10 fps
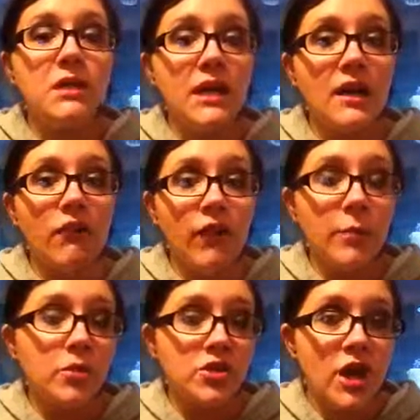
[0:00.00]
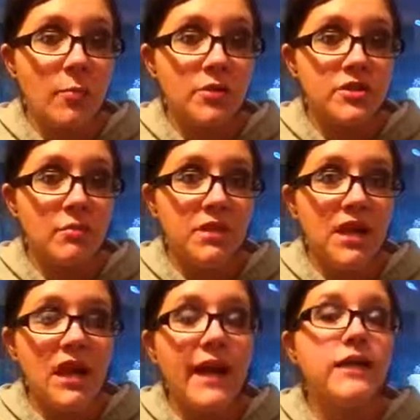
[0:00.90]
meet at a vapor shop or
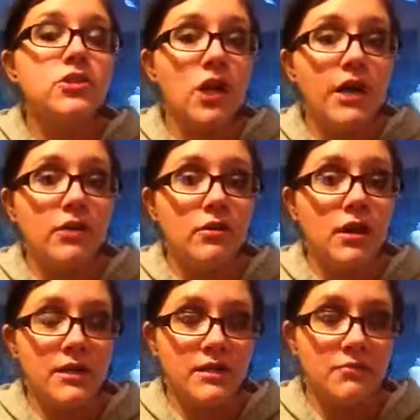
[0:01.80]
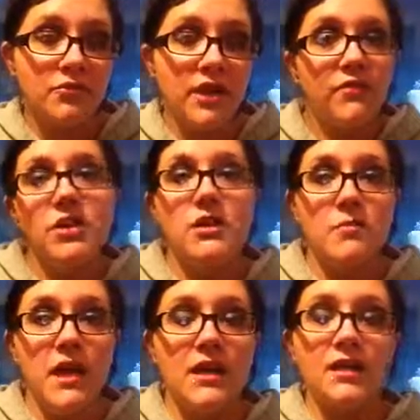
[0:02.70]
something and I can try your own custom flavor that you
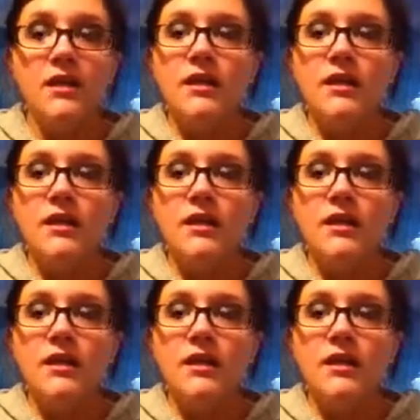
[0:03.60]
made.